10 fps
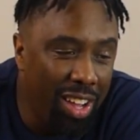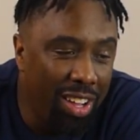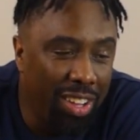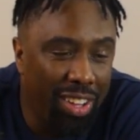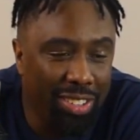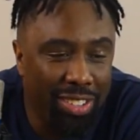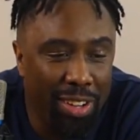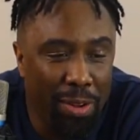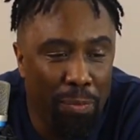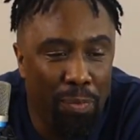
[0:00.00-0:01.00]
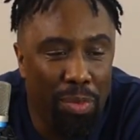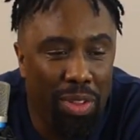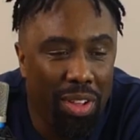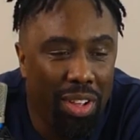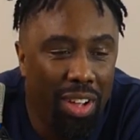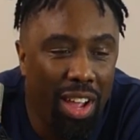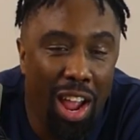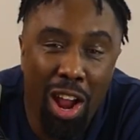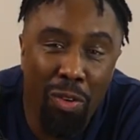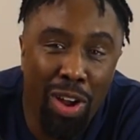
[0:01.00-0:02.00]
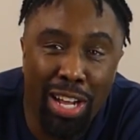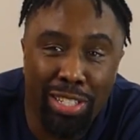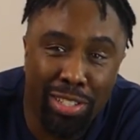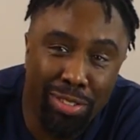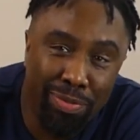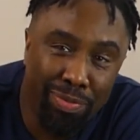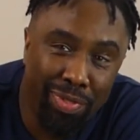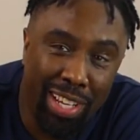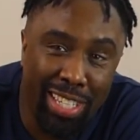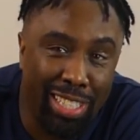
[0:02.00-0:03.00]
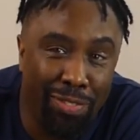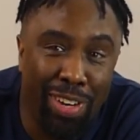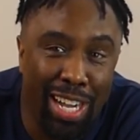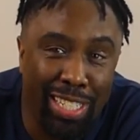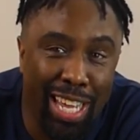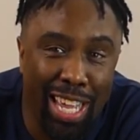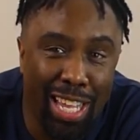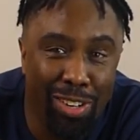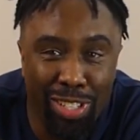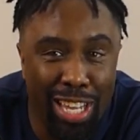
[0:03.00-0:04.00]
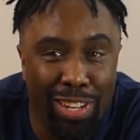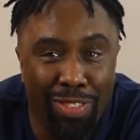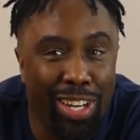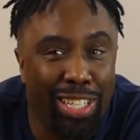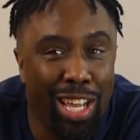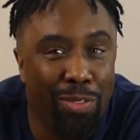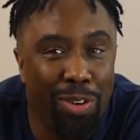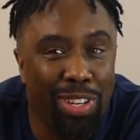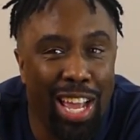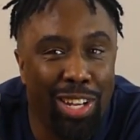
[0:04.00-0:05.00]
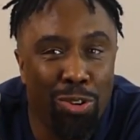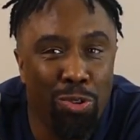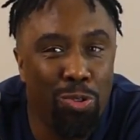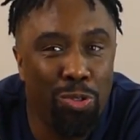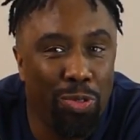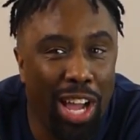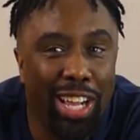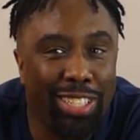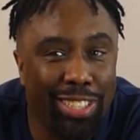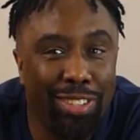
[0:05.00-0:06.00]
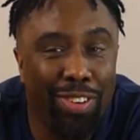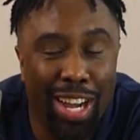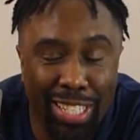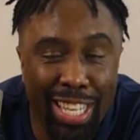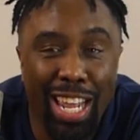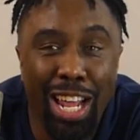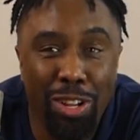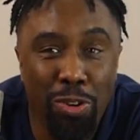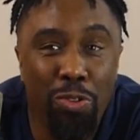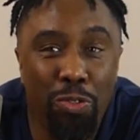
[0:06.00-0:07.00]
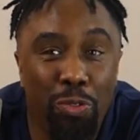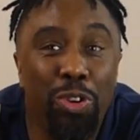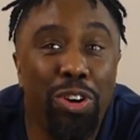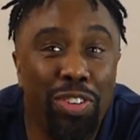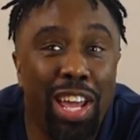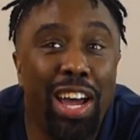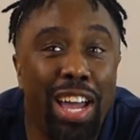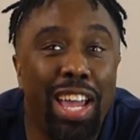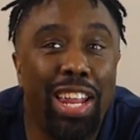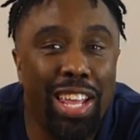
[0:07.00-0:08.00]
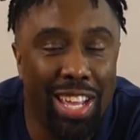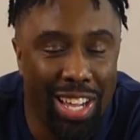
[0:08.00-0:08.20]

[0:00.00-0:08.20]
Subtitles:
You know what I'm saying? Aaron Rodgers. I guess Devontae, you said Devontae want that dude. I guess Devontae that dude for real now, ain't he?